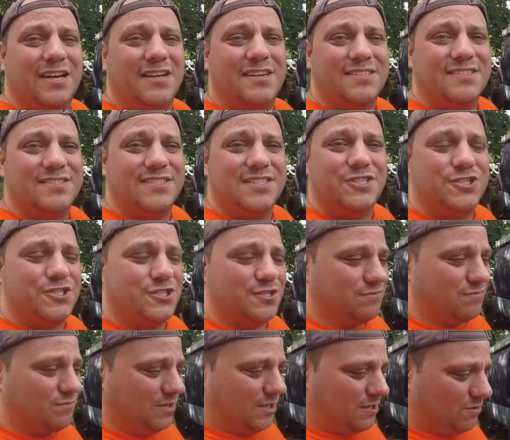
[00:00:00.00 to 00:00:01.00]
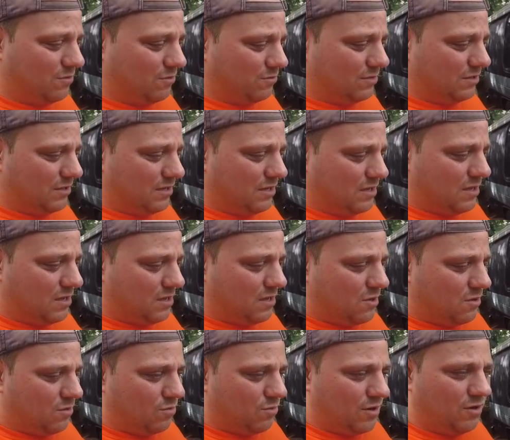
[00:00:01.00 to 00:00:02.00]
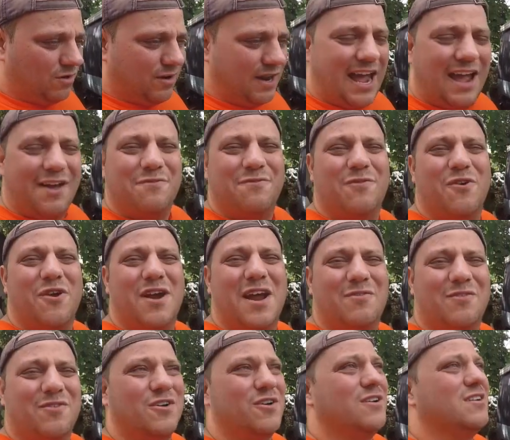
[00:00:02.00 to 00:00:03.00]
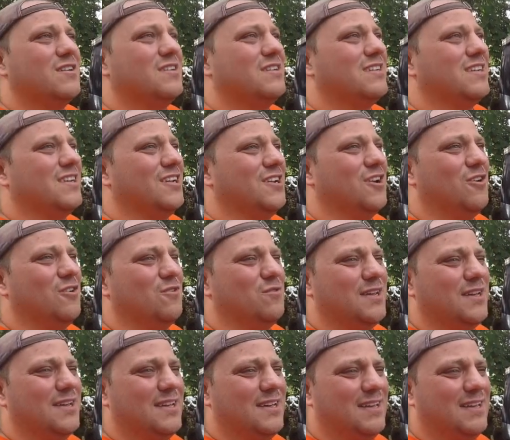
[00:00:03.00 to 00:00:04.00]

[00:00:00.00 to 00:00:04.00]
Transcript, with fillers: a decision. We don't we don't have forever, you know. We